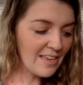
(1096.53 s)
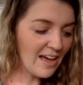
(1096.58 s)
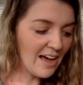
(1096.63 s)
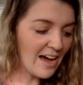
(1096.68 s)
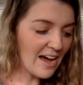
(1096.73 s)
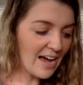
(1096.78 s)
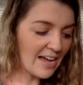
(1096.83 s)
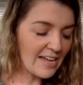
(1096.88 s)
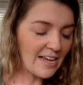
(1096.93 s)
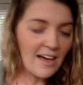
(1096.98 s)

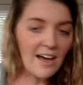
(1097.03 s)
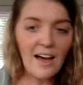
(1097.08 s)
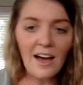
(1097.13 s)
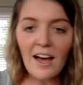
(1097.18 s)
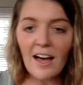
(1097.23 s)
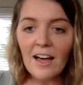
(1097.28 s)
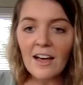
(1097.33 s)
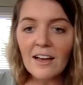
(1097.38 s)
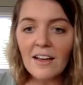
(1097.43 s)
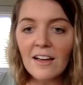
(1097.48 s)

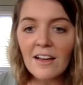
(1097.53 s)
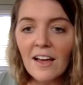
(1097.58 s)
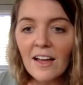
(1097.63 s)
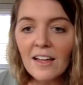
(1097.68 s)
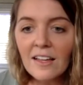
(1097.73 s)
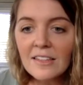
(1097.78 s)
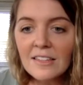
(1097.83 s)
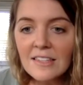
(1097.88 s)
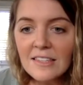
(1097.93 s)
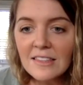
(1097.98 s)
I
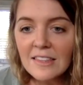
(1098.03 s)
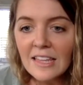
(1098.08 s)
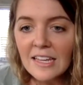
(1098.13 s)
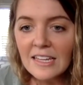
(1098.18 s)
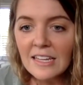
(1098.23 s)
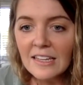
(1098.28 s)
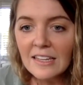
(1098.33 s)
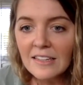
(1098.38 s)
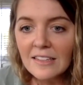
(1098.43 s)
think,